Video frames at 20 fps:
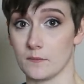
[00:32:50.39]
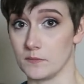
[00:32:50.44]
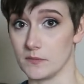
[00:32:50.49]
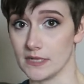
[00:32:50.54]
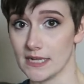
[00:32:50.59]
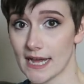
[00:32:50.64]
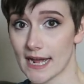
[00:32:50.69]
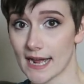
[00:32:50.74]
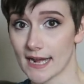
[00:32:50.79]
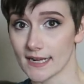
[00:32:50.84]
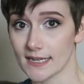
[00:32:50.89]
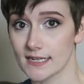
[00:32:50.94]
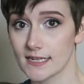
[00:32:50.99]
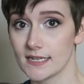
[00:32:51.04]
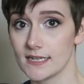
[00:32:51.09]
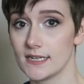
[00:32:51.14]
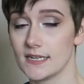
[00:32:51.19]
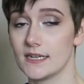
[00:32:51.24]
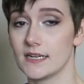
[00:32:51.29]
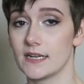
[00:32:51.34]

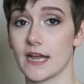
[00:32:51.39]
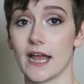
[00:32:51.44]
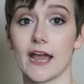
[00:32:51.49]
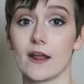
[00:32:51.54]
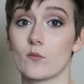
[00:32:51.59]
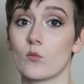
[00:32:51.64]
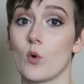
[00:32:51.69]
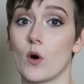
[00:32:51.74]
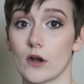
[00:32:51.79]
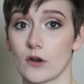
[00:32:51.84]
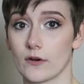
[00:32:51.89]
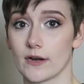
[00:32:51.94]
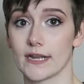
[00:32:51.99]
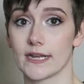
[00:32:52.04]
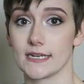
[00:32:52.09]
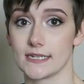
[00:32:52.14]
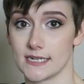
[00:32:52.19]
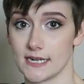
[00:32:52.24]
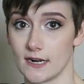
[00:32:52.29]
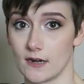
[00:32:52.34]
black and watering
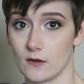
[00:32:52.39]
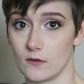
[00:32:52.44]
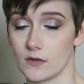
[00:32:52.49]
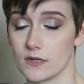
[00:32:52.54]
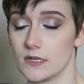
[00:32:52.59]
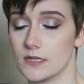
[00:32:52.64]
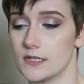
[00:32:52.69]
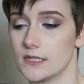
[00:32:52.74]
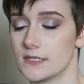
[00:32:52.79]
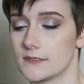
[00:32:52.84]
it down,